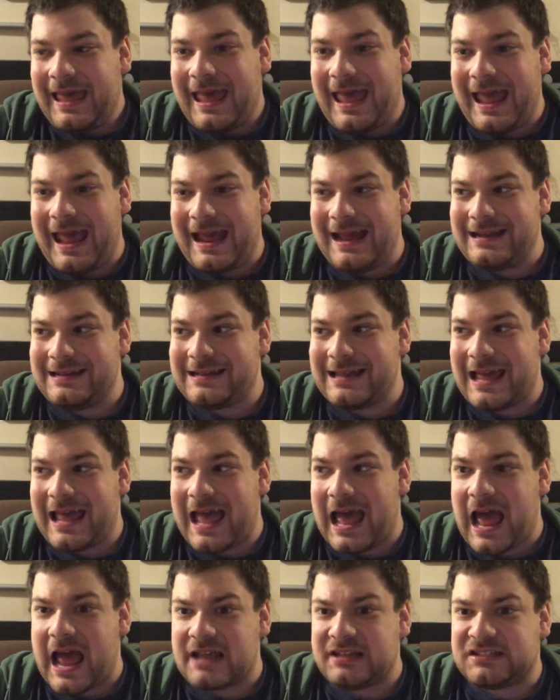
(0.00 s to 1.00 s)
and
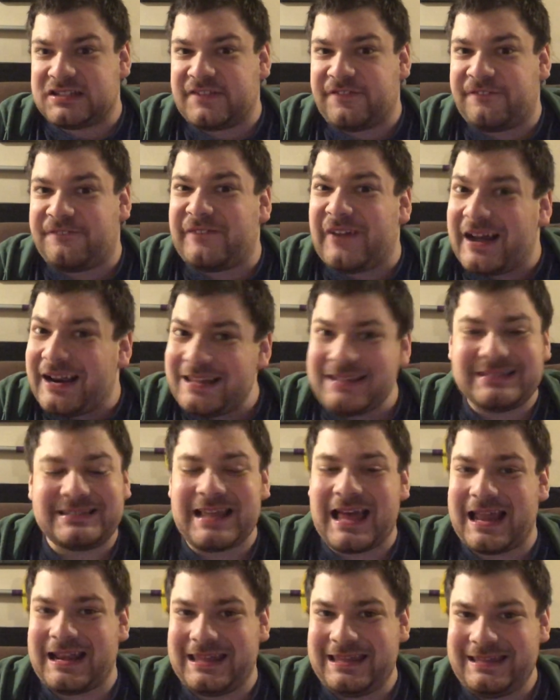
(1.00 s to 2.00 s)
as fun as
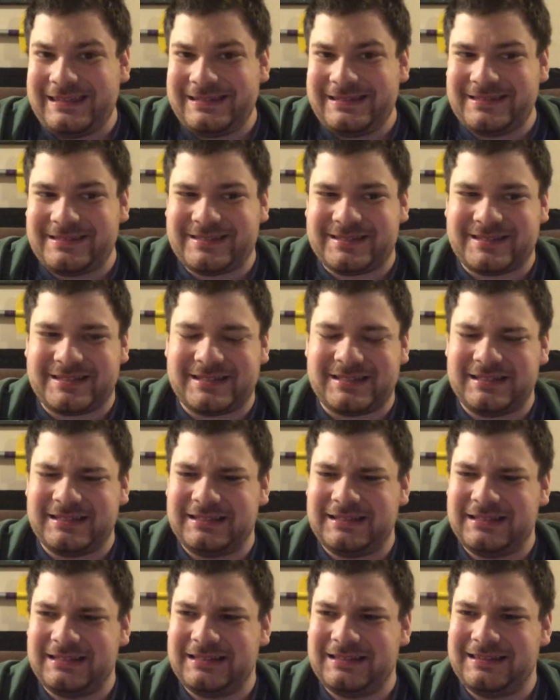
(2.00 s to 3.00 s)
that is,
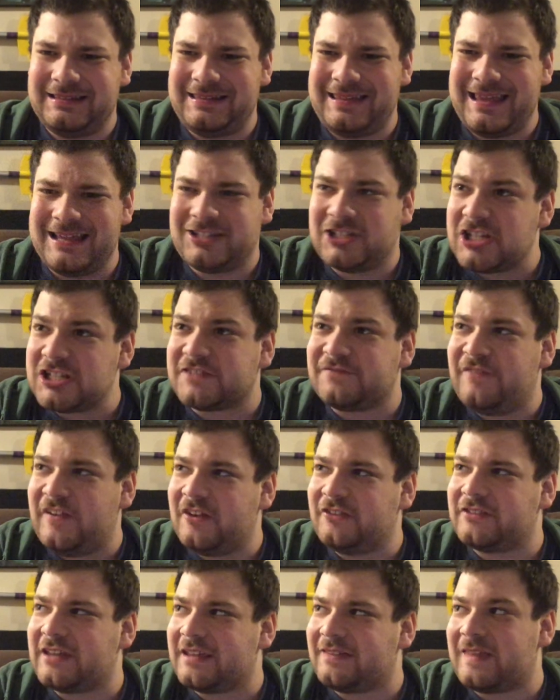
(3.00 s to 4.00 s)
it just
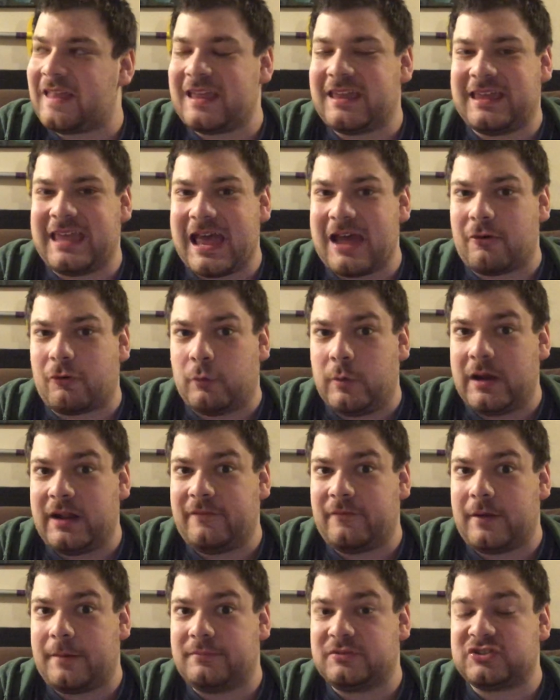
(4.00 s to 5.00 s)
feels like they get rid
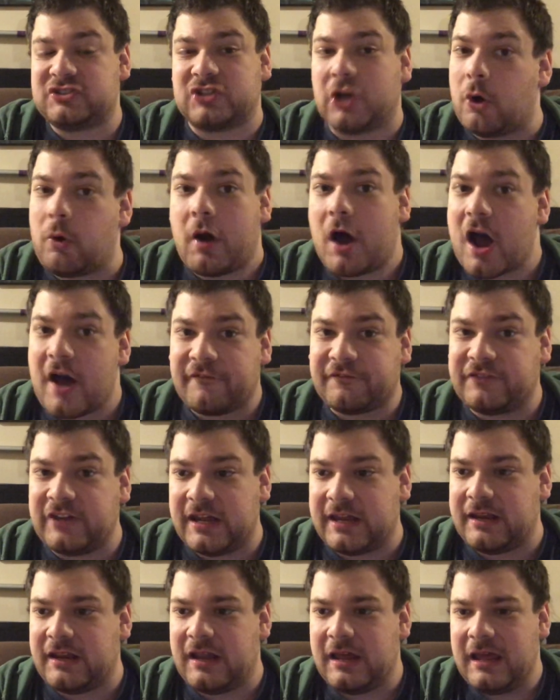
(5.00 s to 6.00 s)
of them so
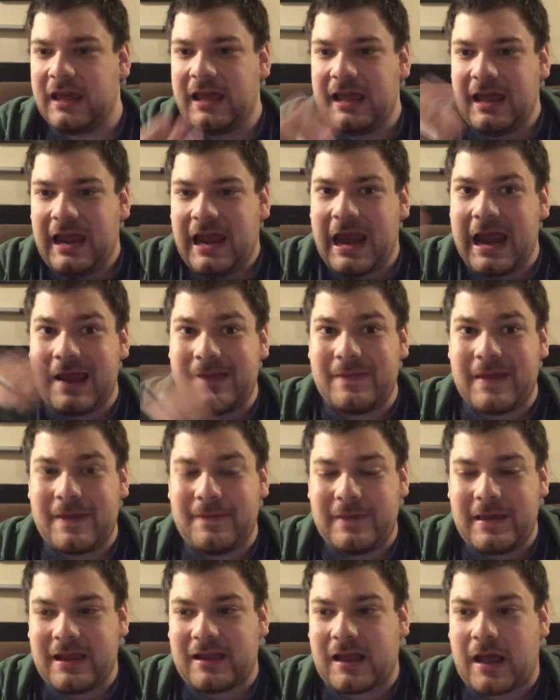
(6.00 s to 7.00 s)
often, and
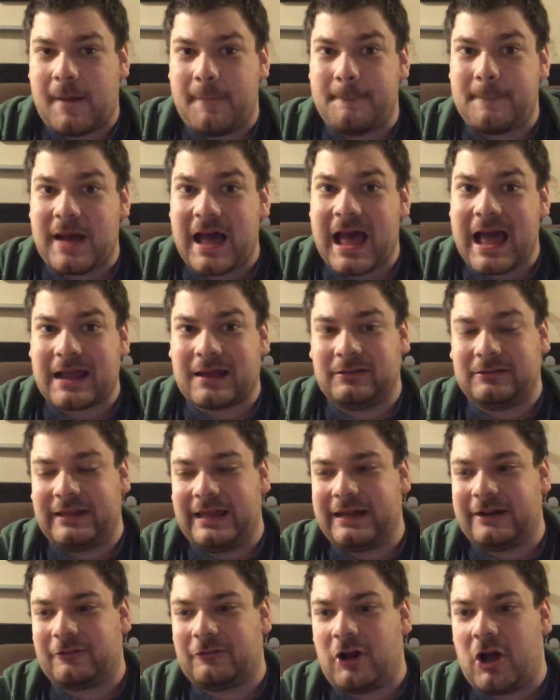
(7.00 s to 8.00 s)
then they come back
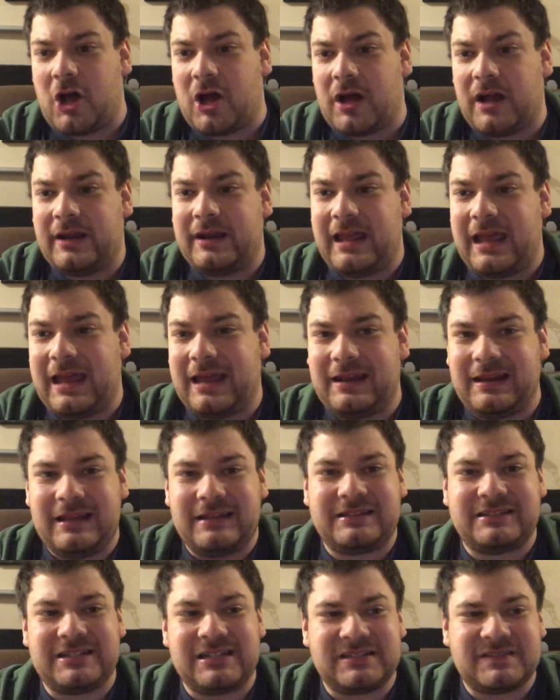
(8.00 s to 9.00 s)
later on, and
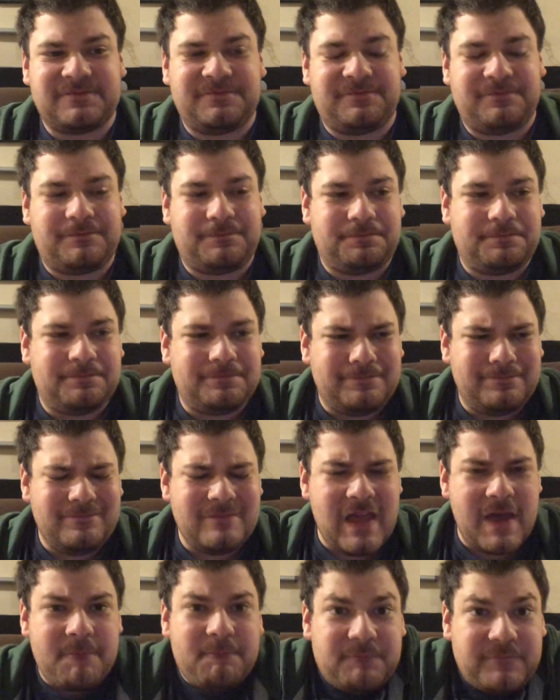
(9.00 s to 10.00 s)
it
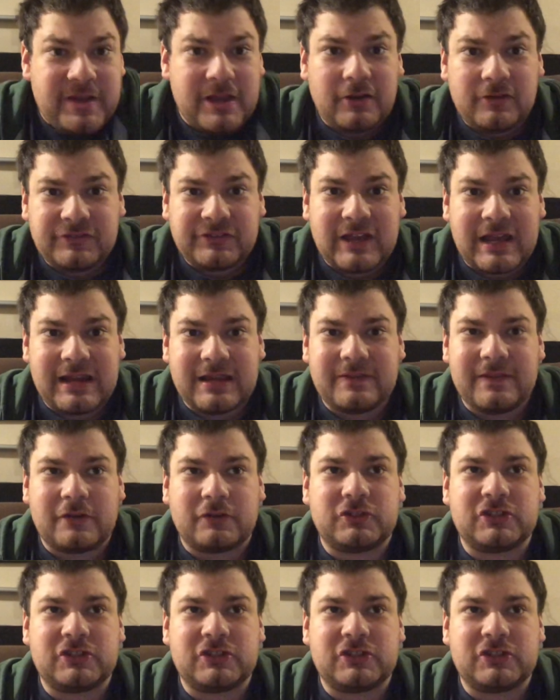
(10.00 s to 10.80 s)
feels like